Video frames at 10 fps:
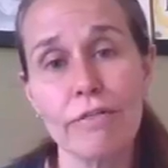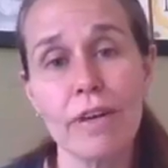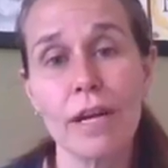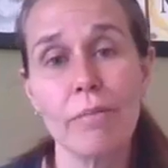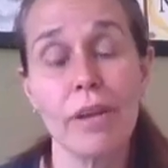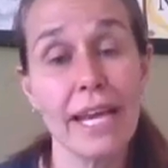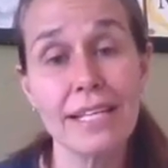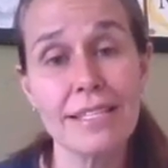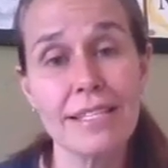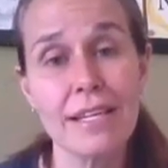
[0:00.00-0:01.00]
a
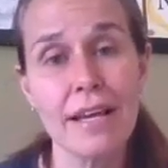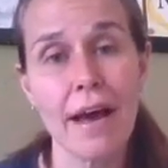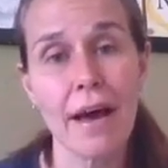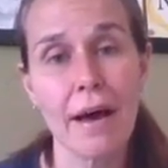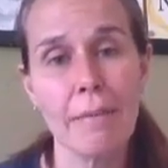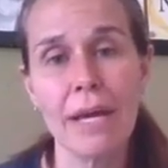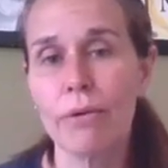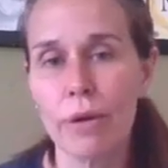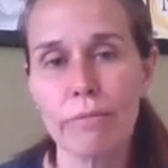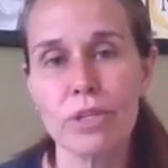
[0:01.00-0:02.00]
place and
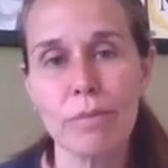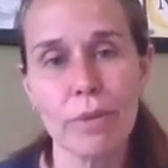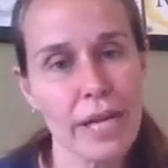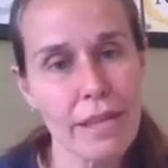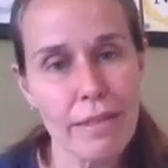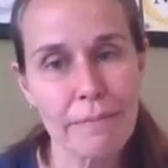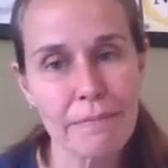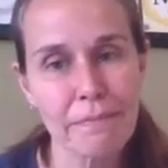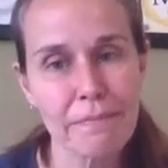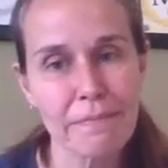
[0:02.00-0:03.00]
room to breathe.
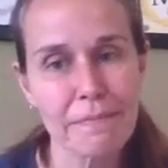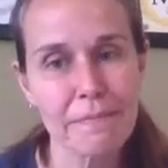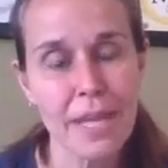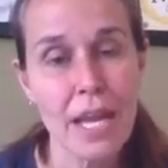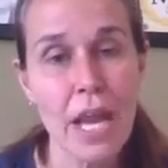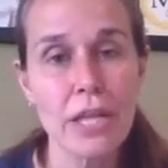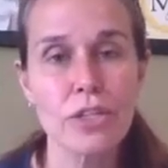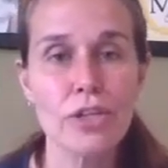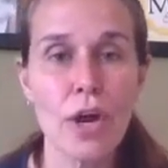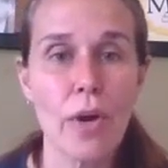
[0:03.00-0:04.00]

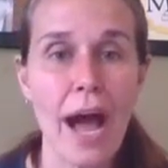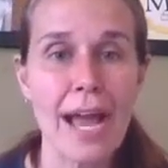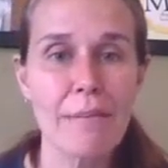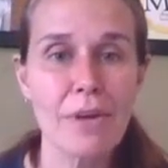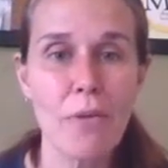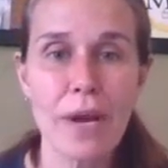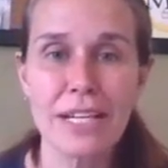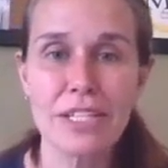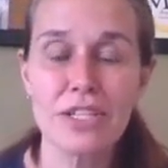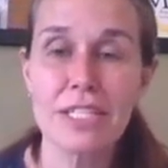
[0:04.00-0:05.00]
So I am going
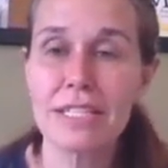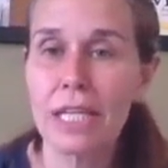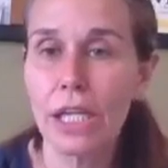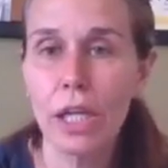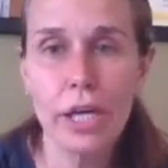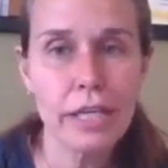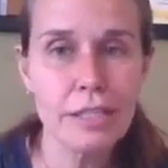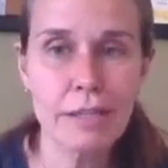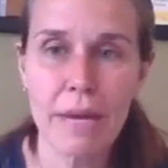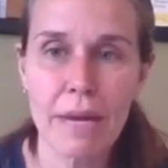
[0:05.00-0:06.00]
to just look to
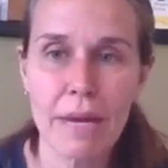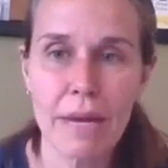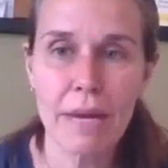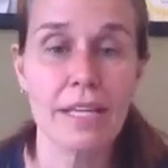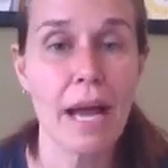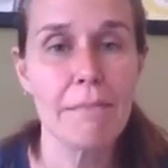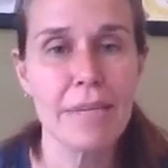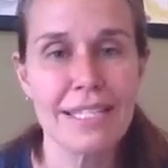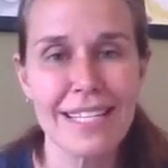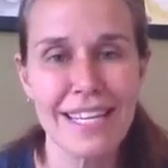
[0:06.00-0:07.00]
make sure I did not
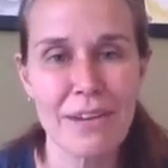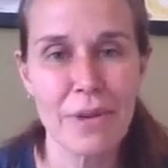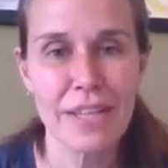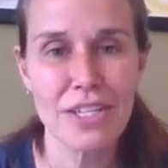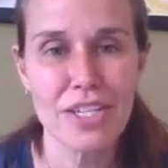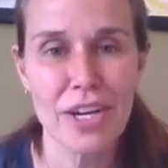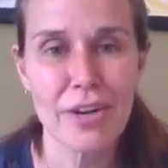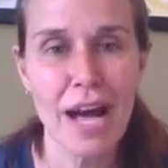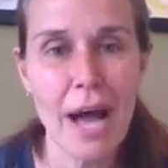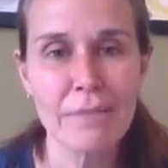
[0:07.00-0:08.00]
miss anyone that showed
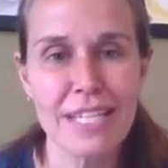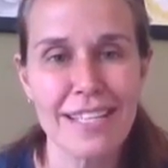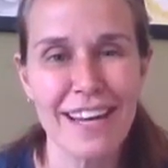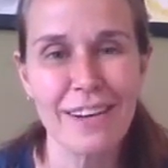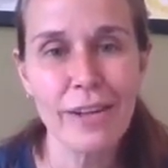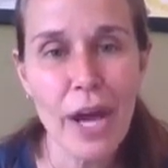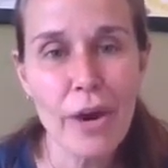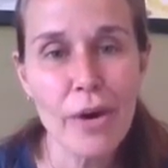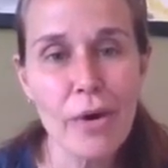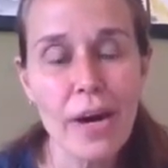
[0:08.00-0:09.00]
up to say
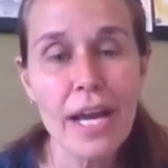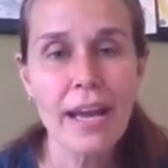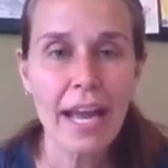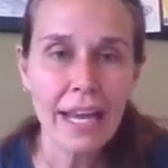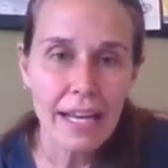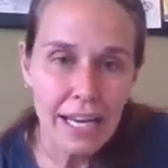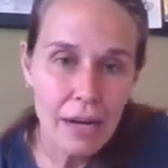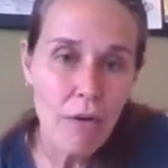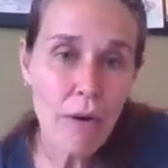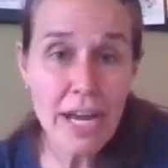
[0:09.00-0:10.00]
hello and any
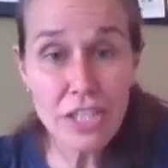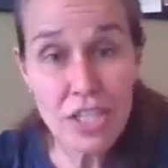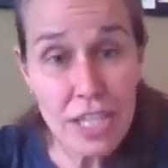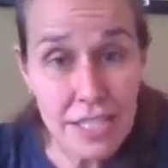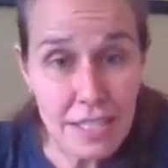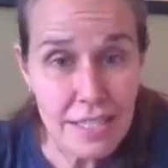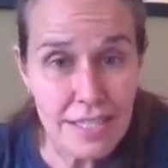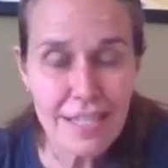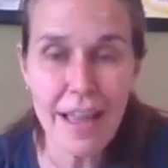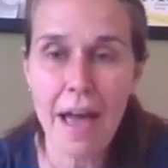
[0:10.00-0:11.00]
questions
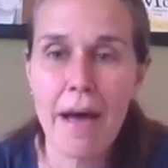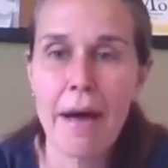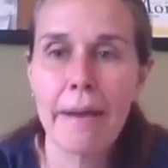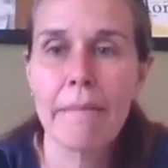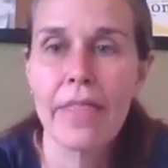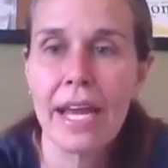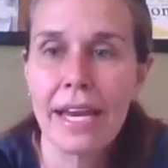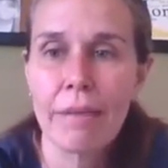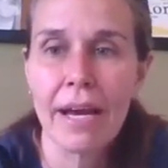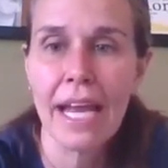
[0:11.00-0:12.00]
that
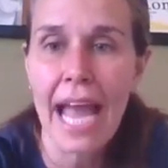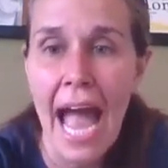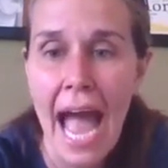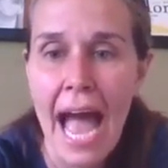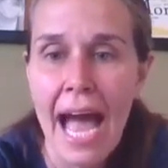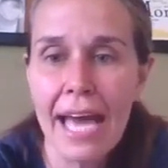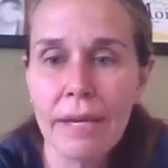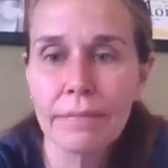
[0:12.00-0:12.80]
anybody had.